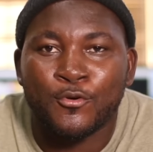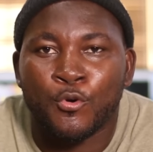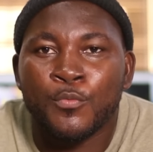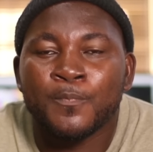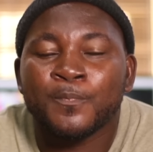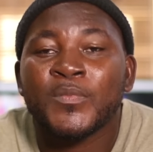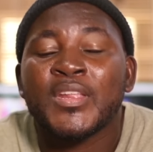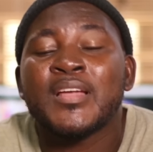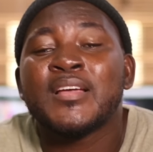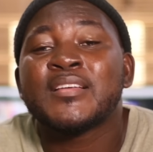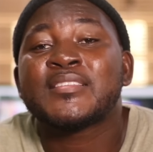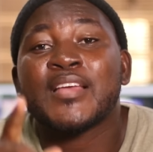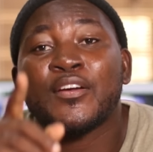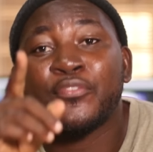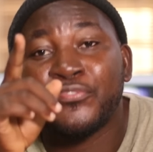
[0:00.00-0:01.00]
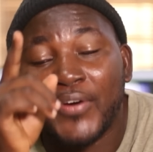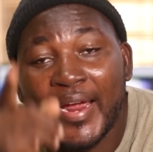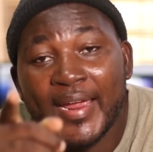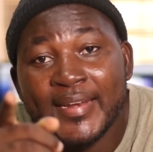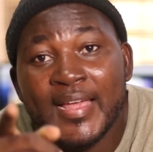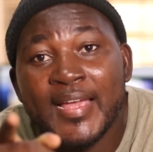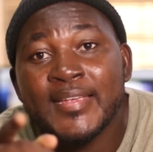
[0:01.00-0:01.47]
no say
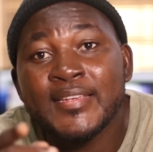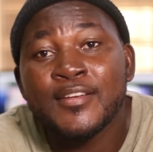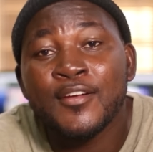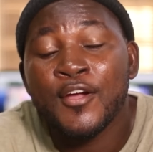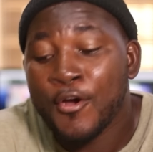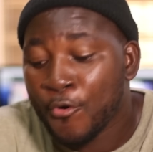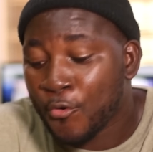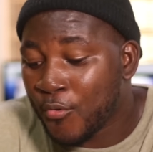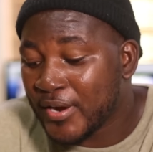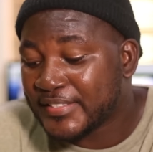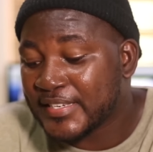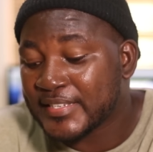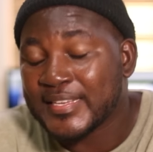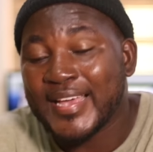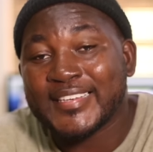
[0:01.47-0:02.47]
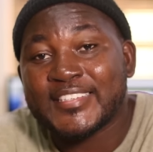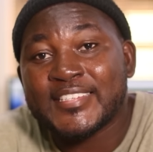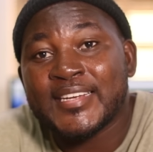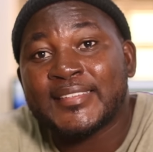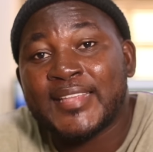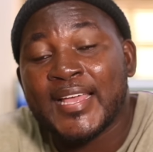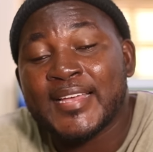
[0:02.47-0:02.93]
Friday which is a
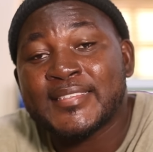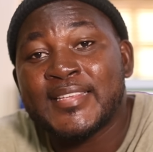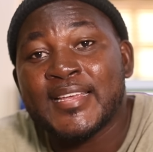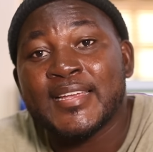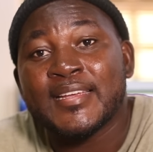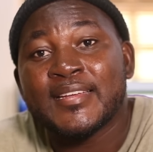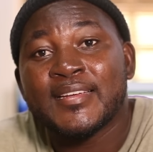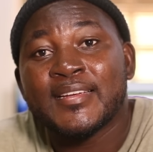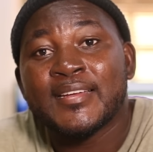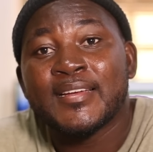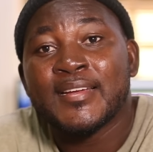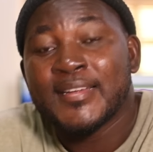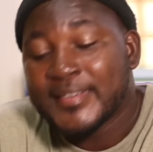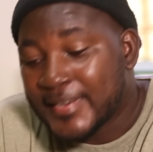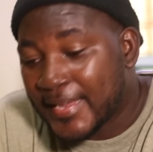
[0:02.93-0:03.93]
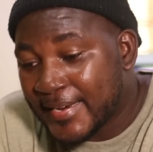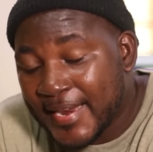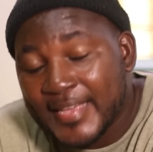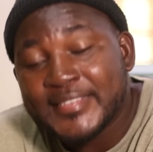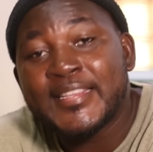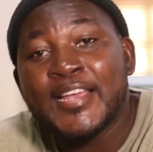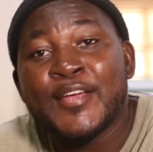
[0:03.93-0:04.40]
China Thursday the
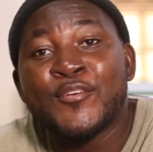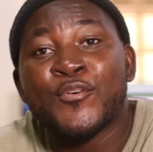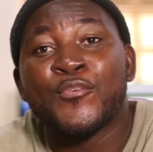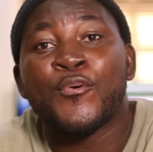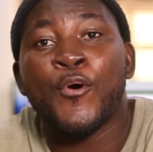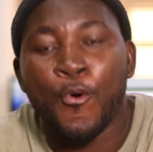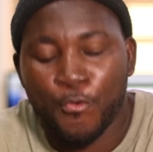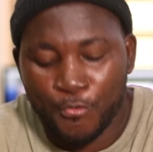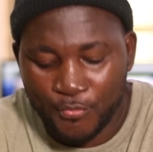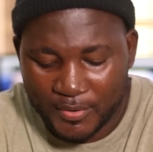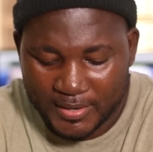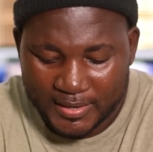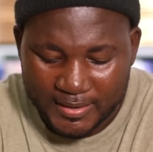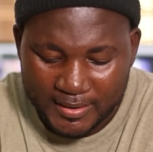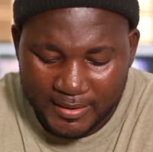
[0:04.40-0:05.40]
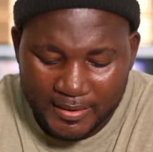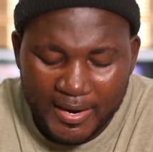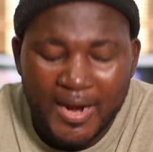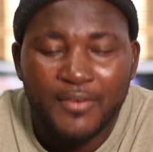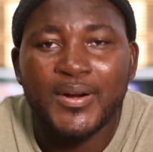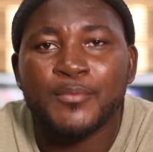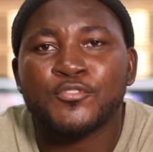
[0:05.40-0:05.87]
next day no
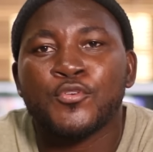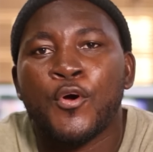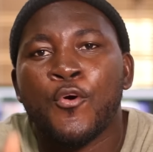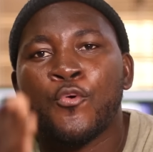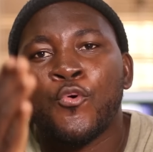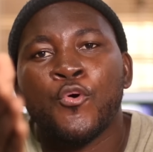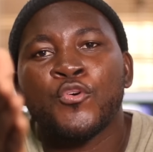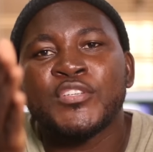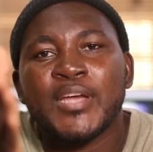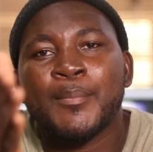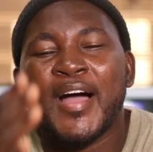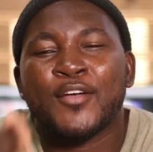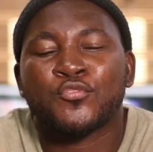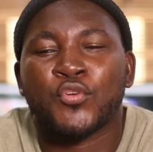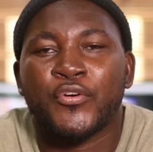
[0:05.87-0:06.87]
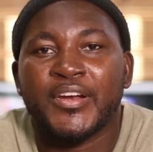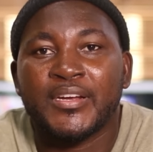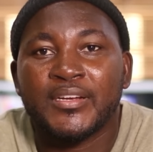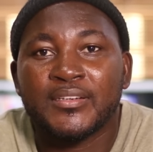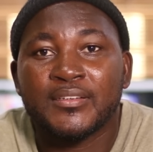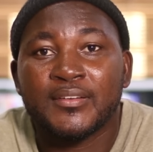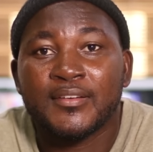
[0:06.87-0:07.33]
Avraham so ko Ogyaba sorry
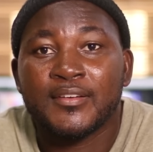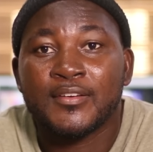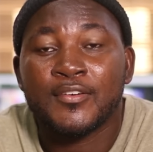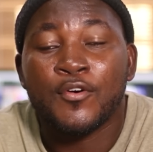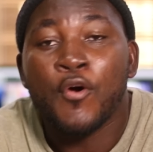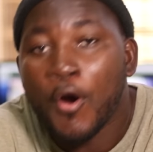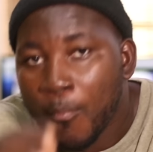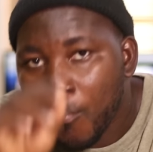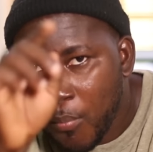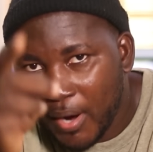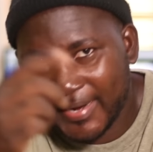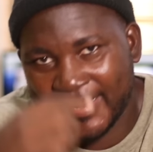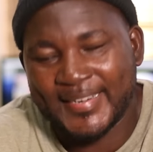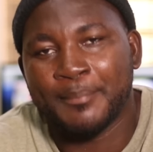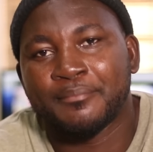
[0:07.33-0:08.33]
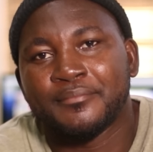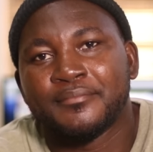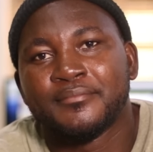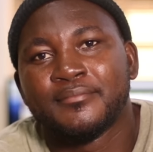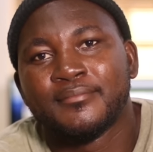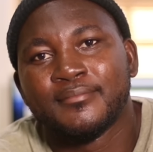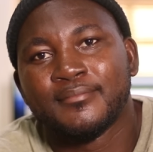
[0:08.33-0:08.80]
ombo na dam
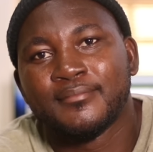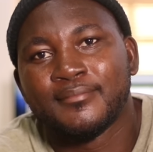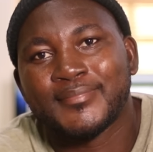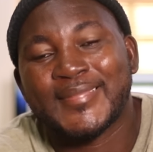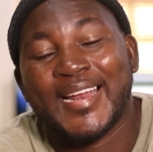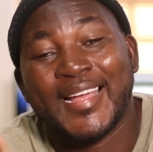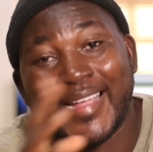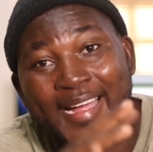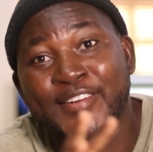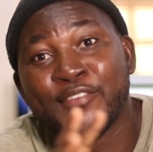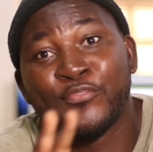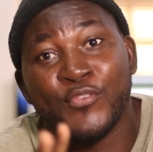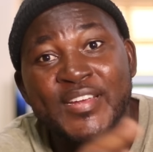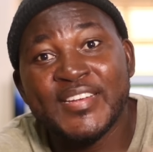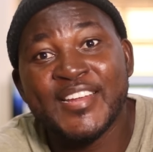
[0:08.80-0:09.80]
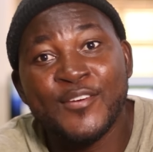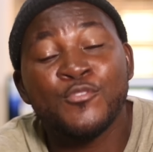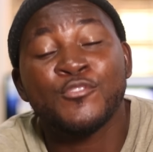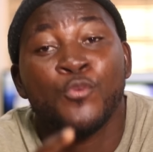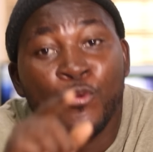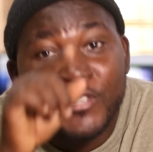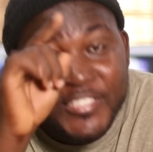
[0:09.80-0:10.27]
na ga no fo nyine
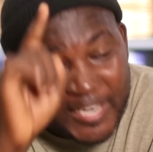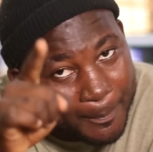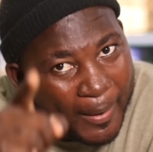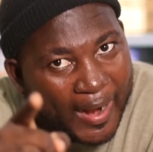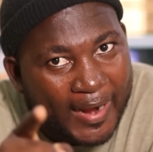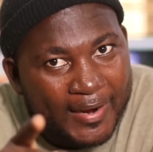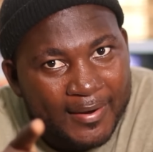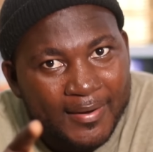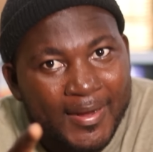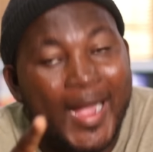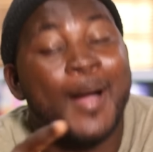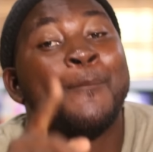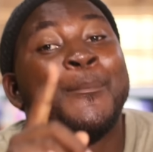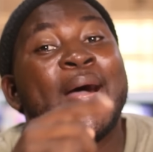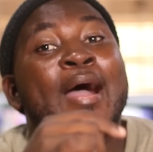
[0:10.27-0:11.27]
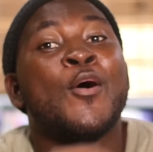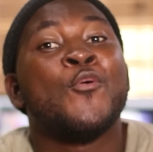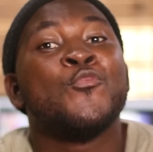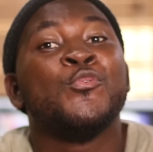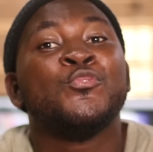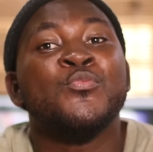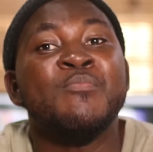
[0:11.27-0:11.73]
hu so Ogyaba ampa
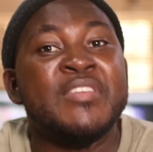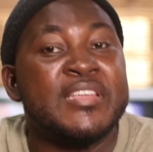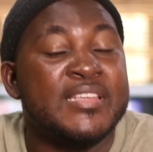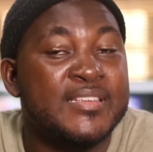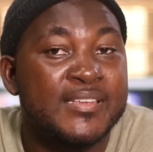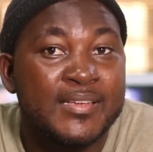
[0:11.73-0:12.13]
owotumi